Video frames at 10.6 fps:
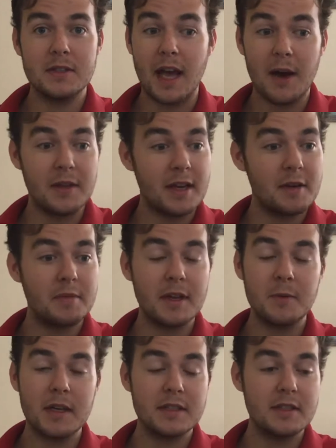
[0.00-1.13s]
how the airplane
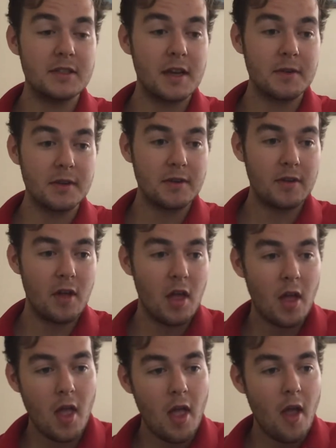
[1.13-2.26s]
works in general.
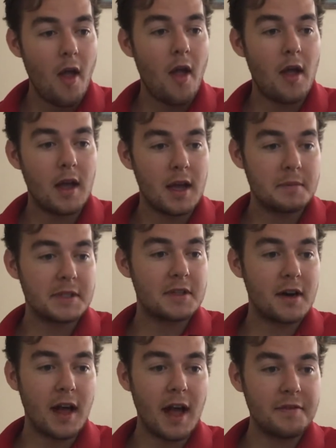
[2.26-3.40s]
To
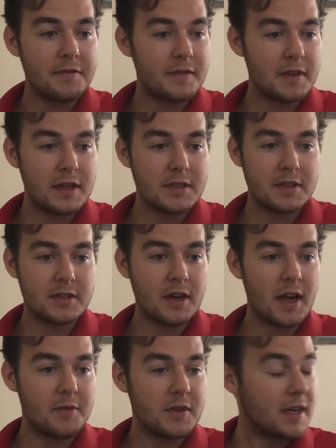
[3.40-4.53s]
start off, let's just start
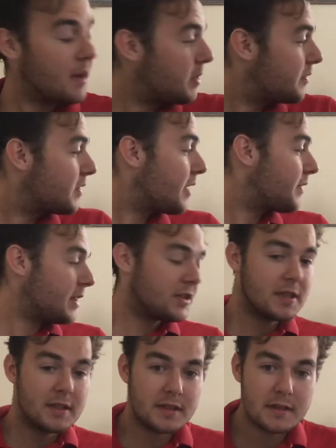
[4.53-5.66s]
off with a couple of
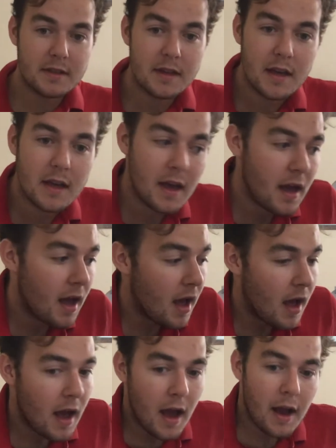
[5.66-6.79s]
definitions. Get
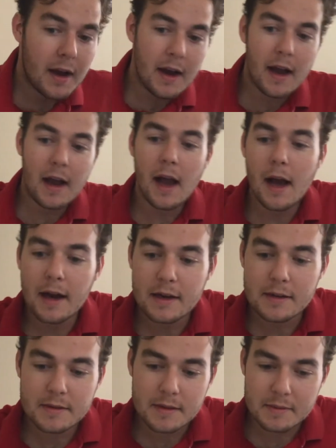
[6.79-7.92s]

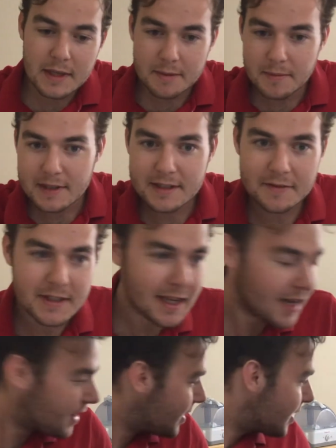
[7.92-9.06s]
my stuff
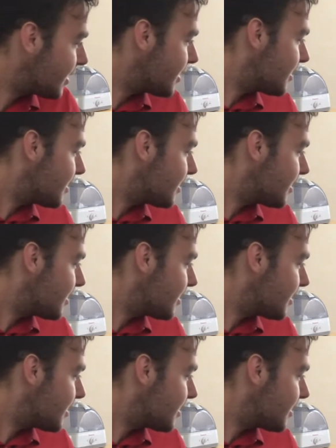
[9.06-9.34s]
together.